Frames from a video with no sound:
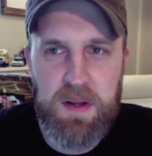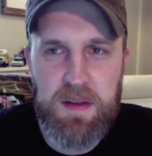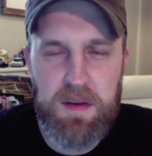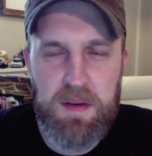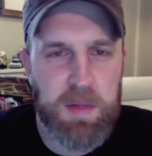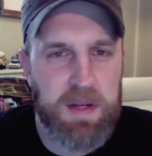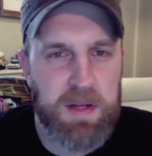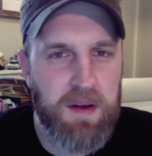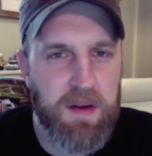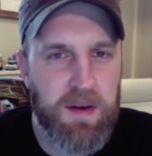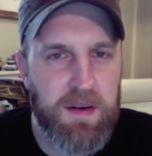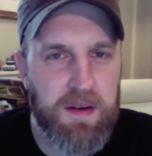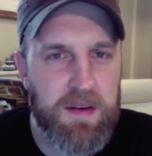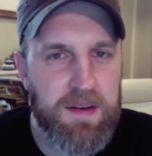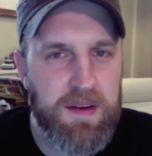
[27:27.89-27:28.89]
They're a bit
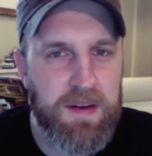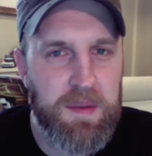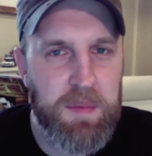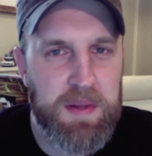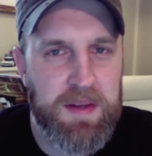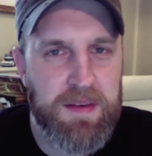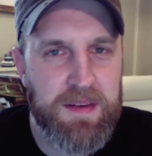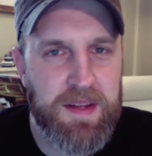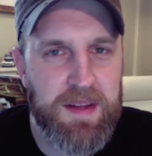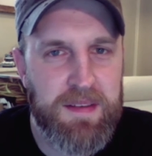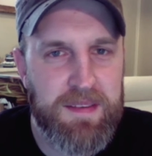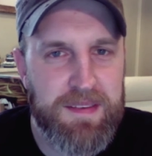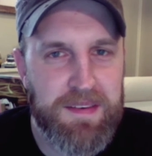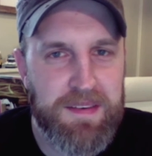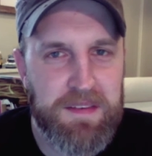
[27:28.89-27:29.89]
dark, but they're
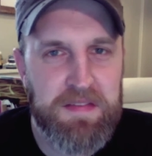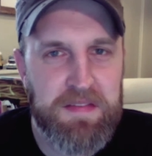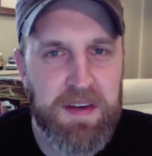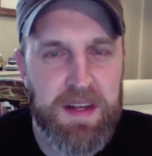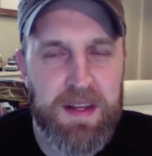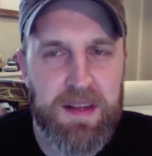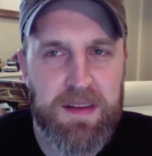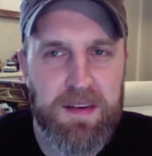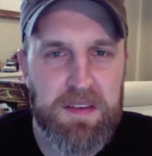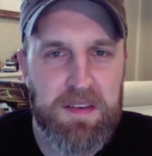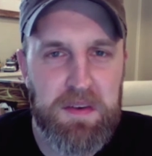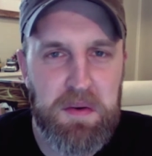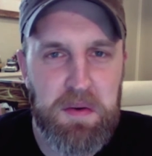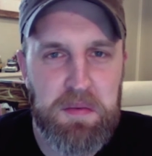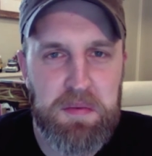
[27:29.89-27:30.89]
still funny and they're
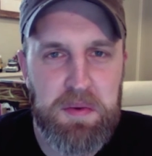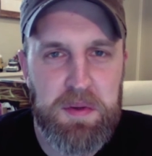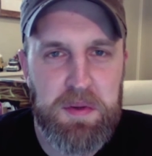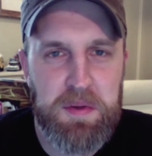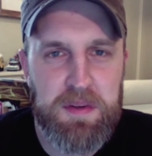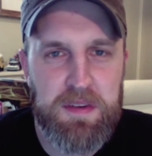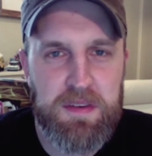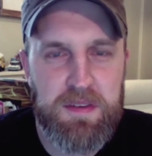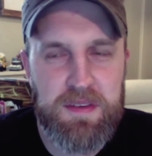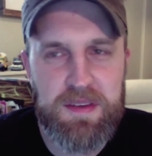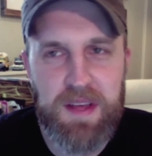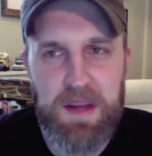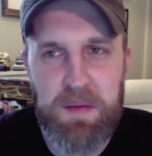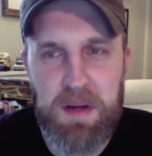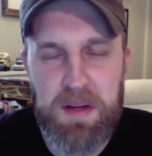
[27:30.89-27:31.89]
also hopeful, which is
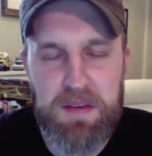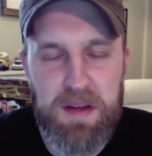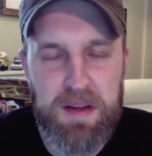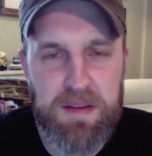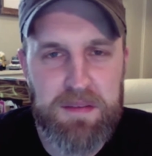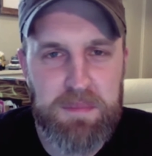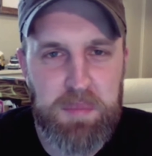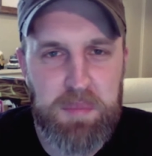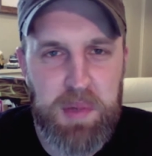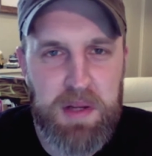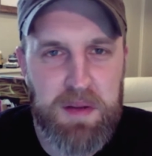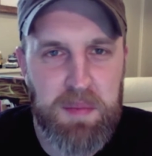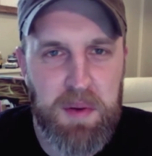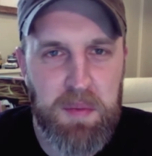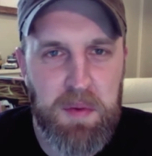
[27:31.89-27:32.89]
kind of what I try to bring
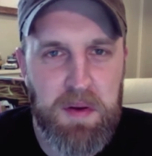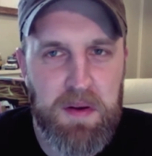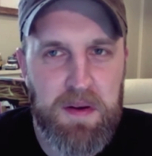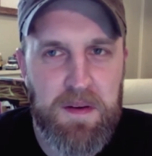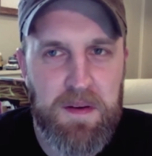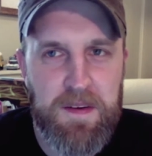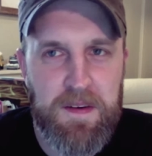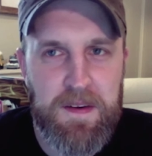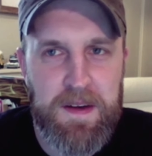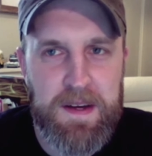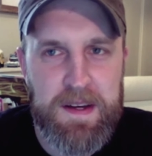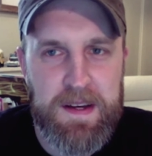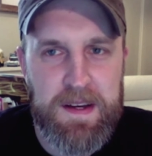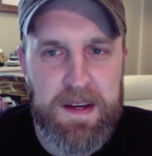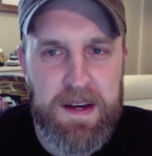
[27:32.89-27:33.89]
to my work.
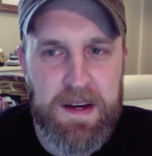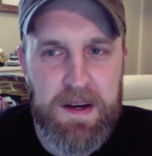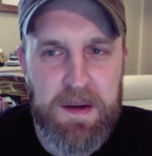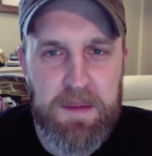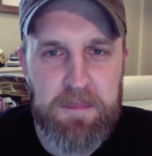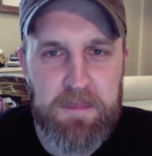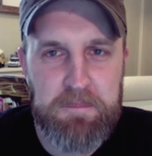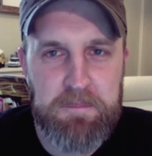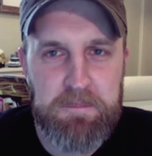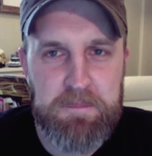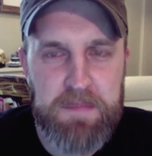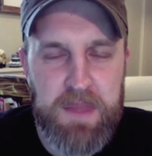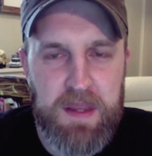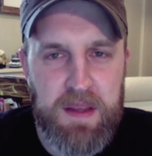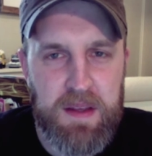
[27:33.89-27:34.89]

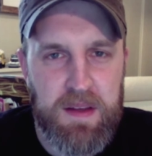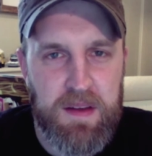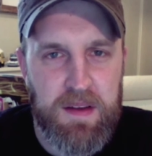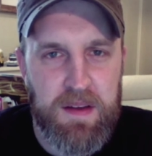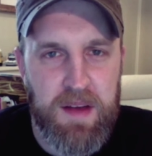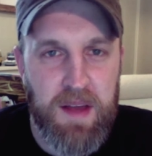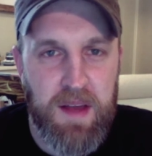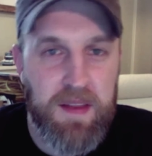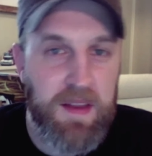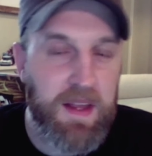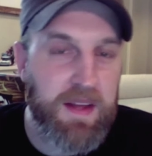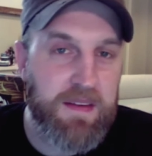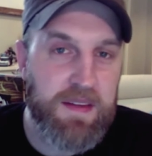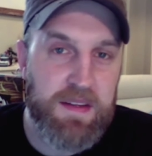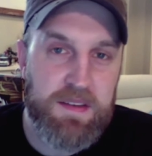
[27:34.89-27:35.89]
And then, like I
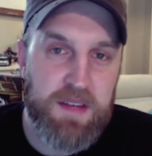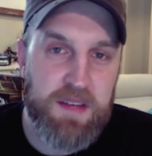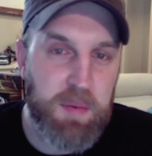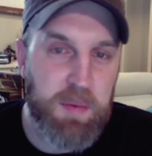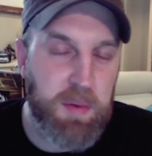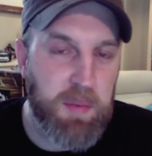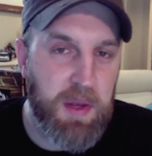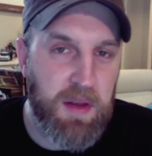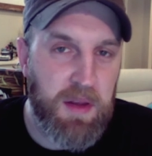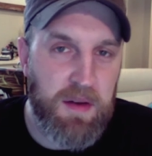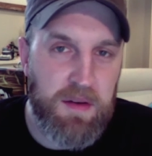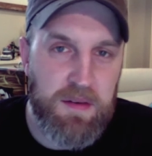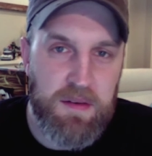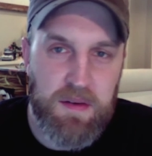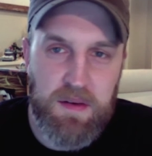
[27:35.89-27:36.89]
said, J.P. Miller,
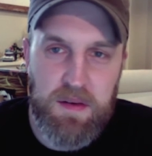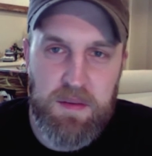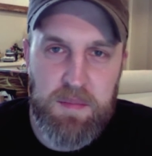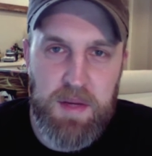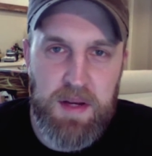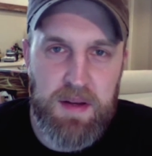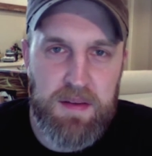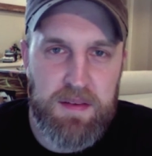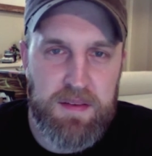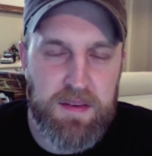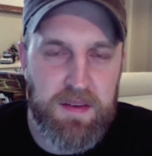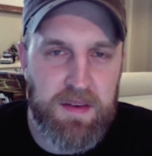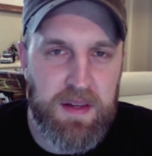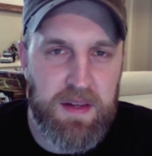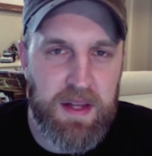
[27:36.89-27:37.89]
I still
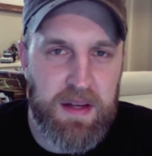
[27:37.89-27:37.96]
collect.